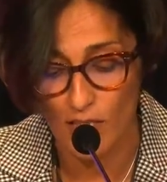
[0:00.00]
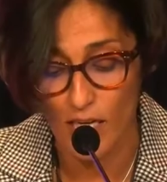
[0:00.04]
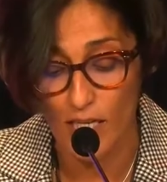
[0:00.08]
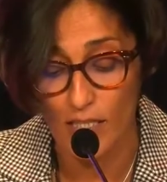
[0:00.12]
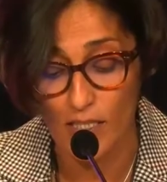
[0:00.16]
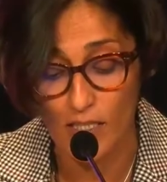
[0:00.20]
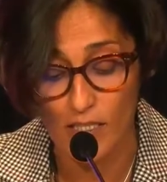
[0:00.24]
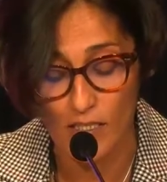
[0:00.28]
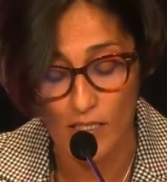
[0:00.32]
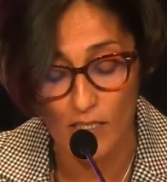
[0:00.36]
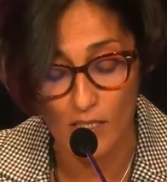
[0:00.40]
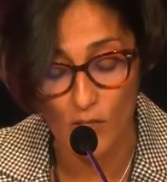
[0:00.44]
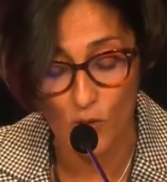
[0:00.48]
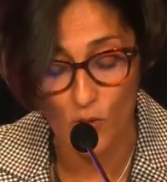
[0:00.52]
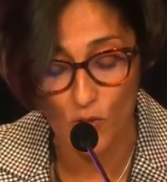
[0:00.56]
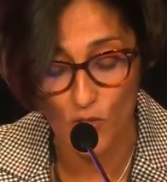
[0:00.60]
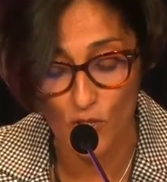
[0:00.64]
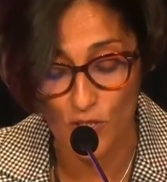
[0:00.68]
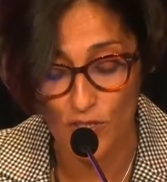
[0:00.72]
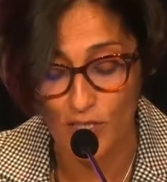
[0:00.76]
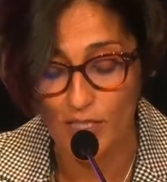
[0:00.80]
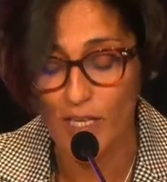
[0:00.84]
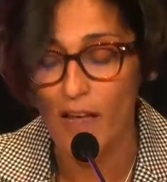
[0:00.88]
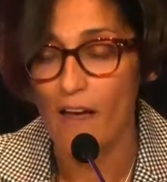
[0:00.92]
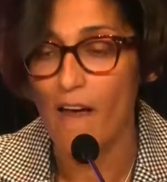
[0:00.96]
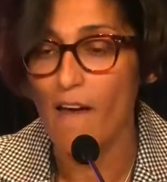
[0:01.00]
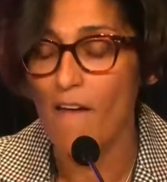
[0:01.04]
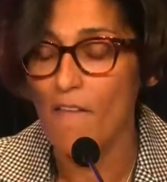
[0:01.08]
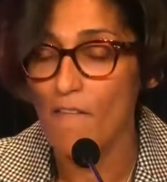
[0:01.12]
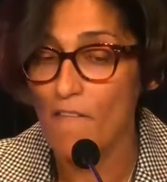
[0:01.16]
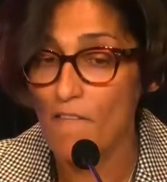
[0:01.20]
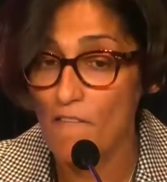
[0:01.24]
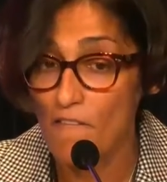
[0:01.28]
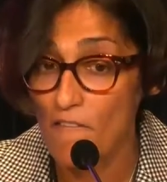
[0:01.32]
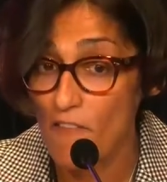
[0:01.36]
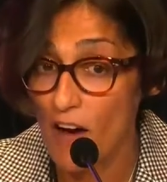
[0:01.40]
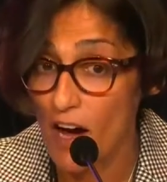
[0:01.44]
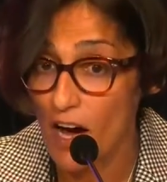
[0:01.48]
institutions
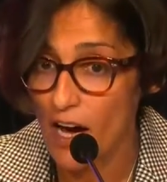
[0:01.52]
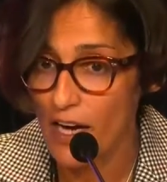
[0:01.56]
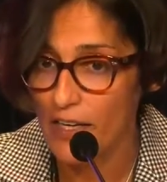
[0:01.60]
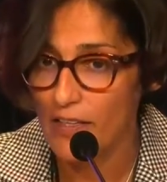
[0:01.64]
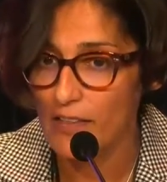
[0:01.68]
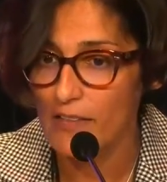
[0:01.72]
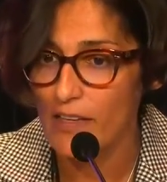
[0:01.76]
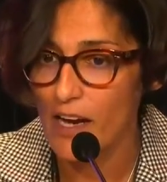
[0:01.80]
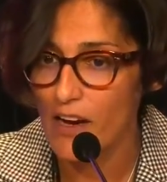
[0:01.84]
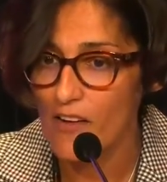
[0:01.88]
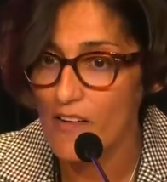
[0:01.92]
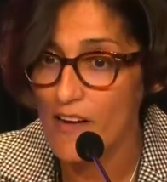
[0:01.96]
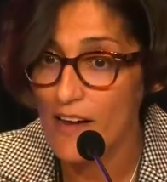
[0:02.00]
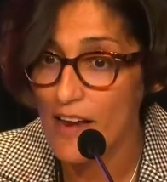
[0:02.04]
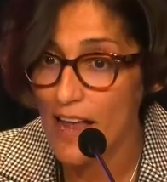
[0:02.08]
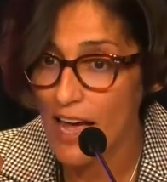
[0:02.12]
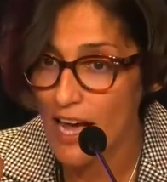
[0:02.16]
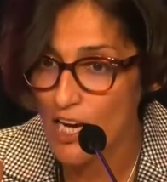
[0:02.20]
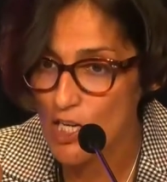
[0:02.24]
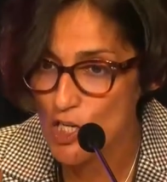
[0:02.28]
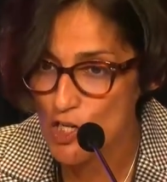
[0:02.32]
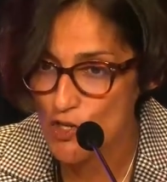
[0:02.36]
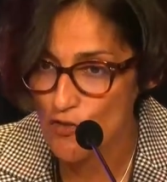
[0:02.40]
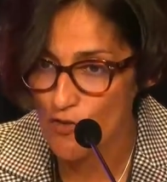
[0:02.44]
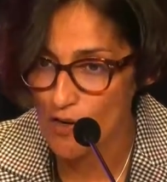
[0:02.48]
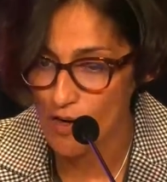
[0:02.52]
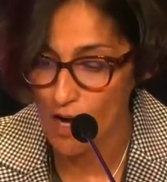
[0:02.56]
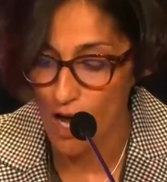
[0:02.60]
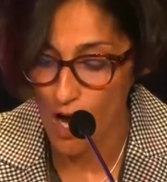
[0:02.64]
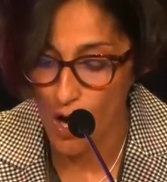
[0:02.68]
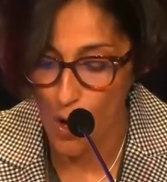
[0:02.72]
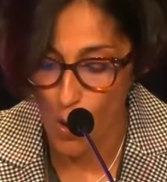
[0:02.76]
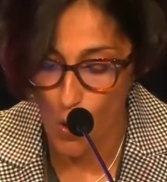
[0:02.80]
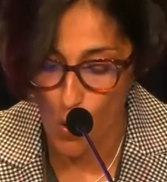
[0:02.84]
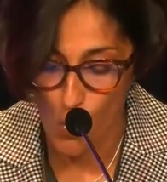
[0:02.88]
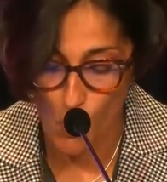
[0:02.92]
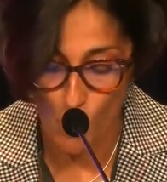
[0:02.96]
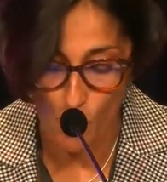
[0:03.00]
find their natural
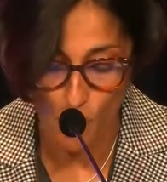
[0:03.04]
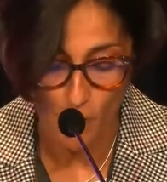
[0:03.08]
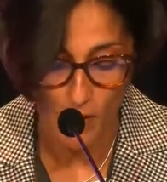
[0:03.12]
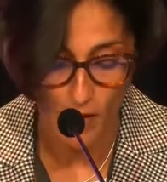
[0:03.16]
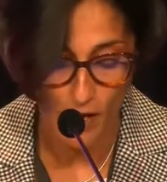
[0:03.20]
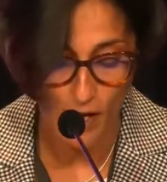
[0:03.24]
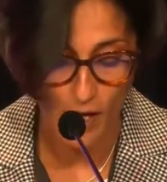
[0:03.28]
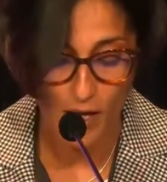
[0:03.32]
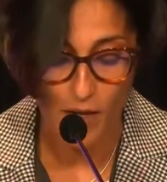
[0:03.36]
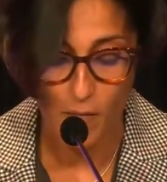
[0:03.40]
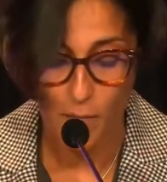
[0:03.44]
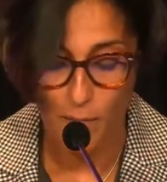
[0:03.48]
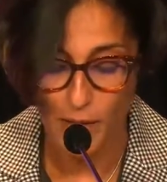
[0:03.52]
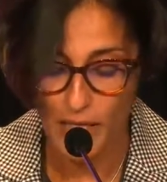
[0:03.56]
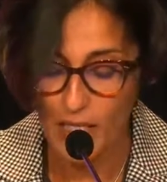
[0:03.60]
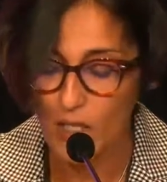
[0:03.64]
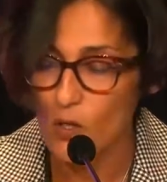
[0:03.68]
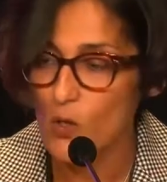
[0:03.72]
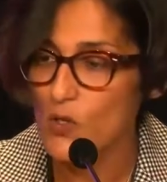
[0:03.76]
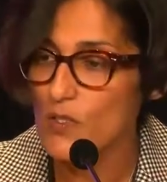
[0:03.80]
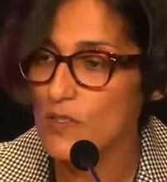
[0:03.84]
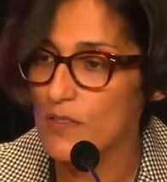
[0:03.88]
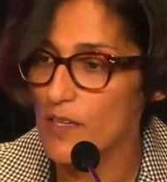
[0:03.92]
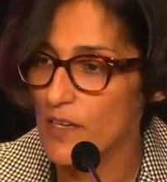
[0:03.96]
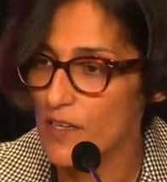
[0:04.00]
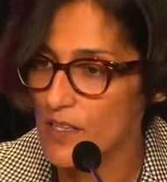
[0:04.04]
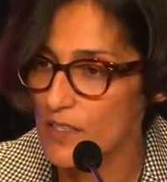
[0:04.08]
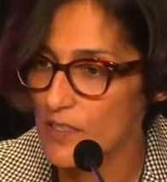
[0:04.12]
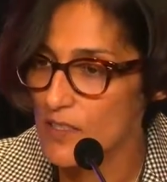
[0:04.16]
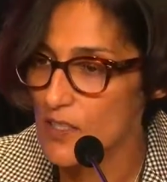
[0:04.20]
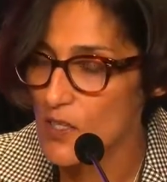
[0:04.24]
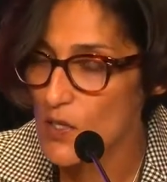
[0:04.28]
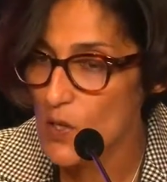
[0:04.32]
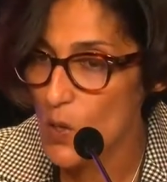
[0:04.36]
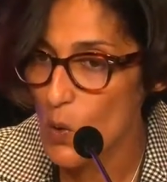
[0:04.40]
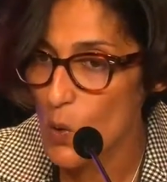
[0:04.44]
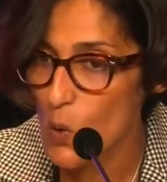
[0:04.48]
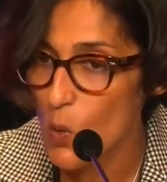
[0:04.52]
home because there is
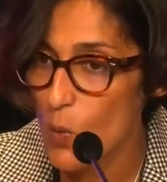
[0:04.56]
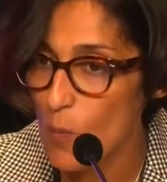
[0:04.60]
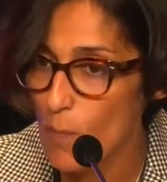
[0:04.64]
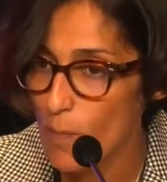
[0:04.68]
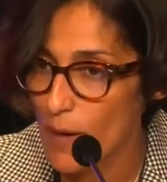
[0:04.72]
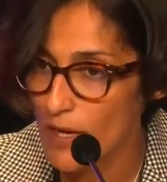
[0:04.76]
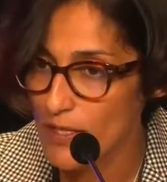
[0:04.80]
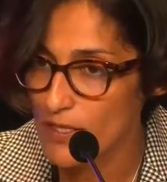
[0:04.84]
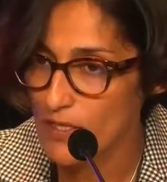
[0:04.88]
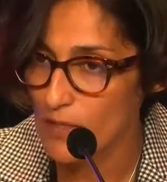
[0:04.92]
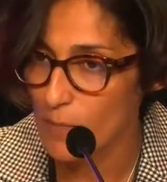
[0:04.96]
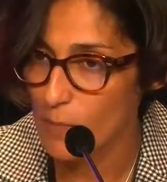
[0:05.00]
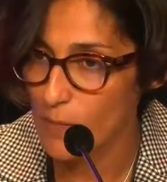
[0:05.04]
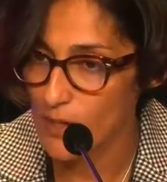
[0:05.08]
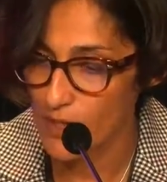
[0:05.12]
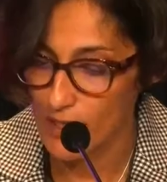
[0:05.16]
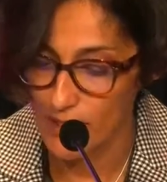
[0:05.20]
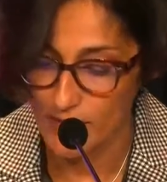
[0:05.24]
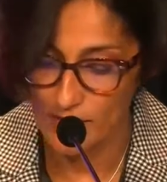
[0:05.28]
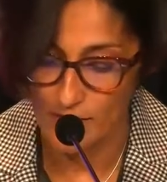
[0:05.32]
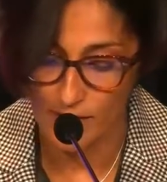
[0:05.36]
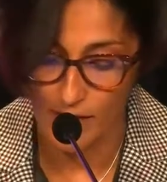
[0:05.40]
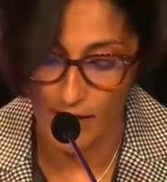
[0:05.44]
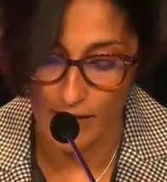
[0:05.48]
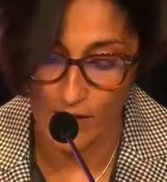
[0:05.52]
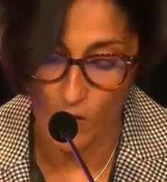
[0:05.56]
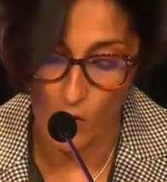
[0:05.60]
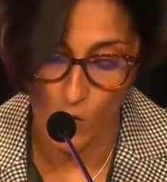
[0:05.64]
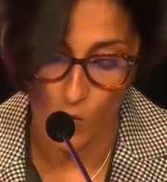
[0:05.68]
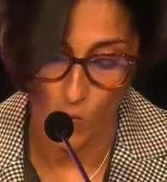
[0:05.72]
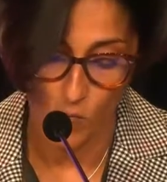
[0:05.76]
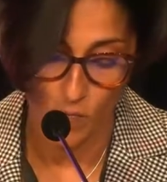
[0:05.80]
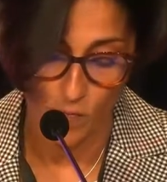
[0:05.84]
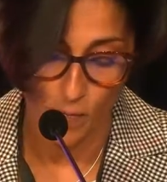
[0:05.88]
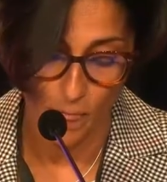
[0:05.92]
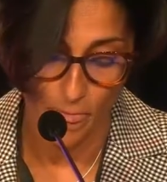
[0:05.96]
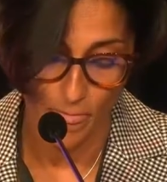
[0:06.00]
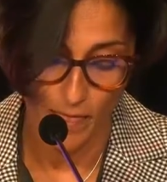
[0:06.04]
no better place than
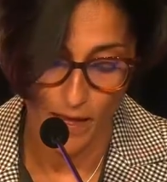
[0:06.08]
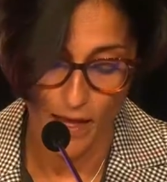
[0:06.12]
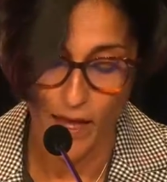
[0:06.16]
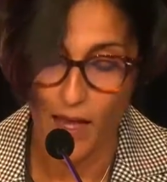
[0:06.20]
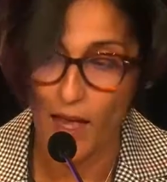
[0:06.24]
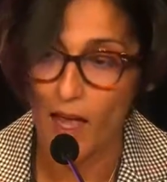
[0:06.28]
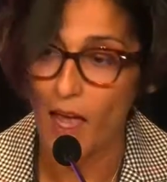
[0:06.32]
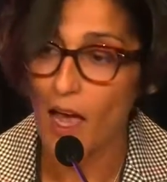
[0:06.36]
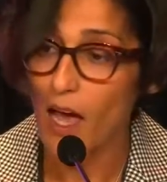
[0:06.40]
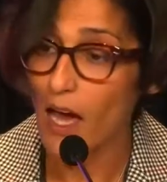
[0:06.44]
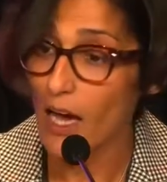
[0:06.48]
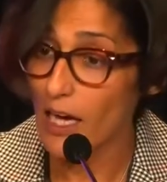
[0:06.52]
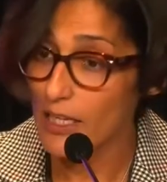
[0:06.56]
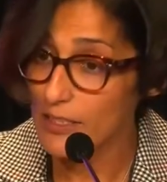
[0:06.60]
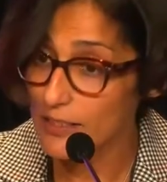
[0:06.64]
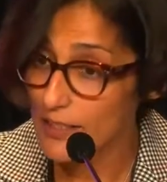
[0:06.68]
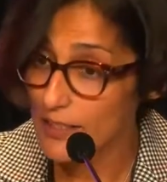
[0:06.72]
home a